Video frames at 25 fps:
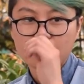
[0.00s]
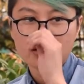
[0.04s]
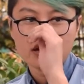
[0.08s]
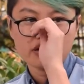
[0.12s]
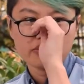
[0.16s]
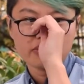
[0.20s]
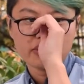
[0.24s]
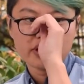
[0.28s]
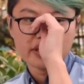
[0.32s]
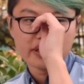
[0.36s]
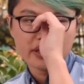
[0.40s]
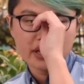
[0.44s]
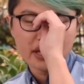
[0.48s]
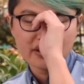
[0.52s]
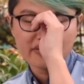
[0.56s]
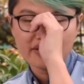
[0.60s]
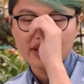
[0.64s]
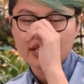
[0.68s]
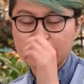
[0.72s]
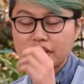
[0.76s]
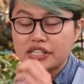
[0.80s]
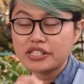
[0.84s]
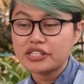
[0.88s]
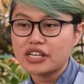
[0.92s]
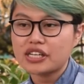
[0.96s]
along with
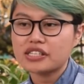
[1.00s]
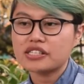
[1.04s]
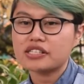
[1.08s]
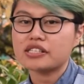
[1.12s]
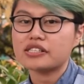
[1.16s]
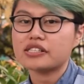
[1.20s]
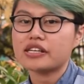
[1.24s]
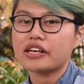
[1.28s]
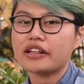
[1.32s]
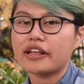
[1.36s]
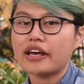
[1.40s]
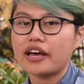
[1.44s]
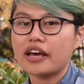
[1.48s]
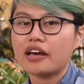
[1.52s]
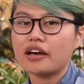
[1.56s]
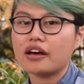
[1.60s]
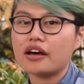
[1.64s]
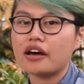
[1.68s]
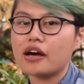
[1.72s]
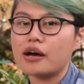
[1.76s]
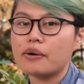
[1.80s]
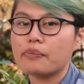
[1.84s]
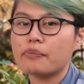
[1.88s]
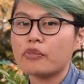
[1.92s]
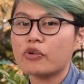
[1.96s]
Advancing Justice LA,
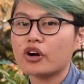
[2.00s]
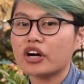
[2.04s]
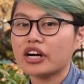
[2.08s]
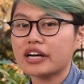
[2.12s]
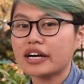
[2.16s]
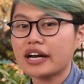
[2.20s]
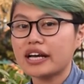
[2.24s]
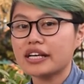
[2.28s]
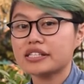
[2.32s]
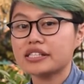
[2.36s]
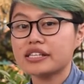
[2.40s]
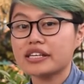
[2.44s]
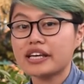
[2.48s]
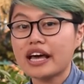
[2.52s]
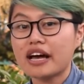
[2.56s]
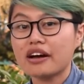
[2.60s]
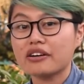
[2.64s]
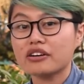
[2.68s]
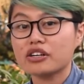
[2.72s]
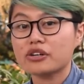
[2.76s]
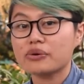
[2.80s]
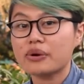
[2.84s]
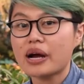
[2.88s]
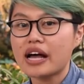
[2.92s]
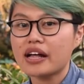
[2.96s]
organized a
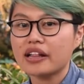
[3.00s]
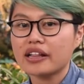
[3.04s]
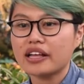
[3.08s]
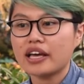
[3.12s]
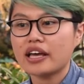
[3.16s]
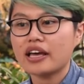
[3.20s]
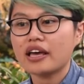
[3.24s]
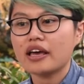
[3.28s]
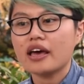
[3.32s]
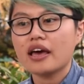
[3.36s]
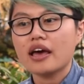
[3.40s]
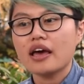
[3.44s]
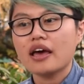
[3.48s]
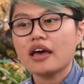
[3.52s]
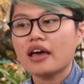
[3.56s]
counter rally,